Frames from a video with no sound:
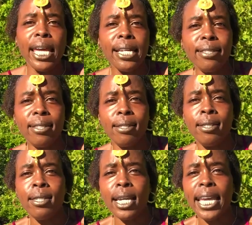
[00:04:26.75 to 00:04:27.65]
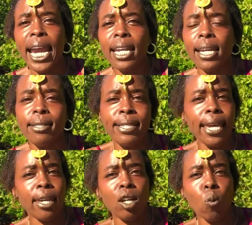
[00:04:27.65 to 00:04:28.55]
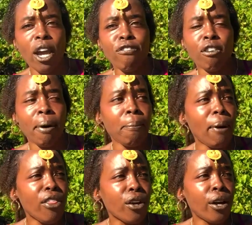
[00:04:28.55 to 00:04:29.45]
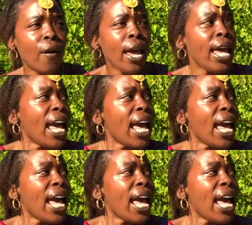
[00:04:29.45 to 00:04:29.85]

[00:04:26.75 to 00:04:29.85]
it's negating and taking away from my mother.